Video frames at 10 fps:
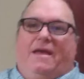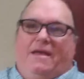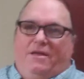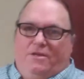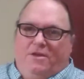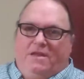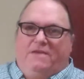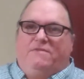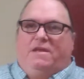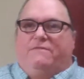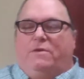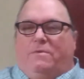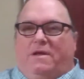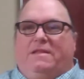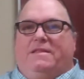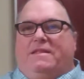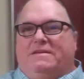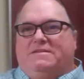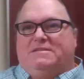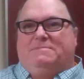Hey, good evening, everyone.
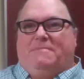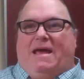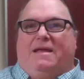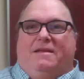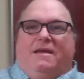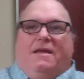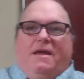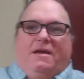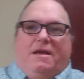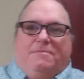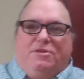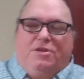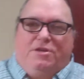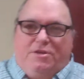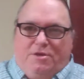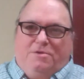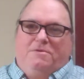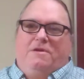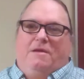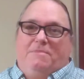This is Matt coming to
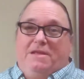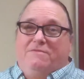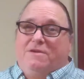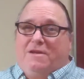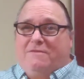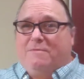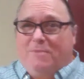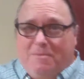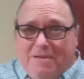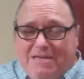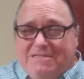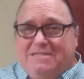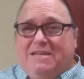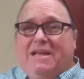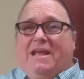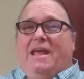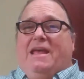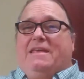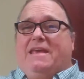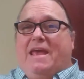you, believe it or not, from all places,
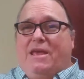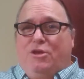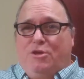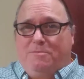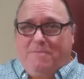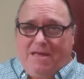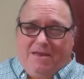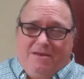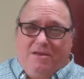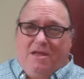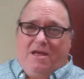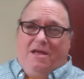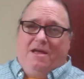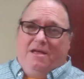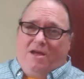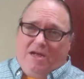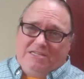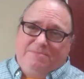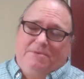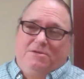KU Med
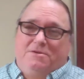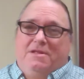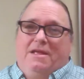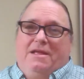Hospital.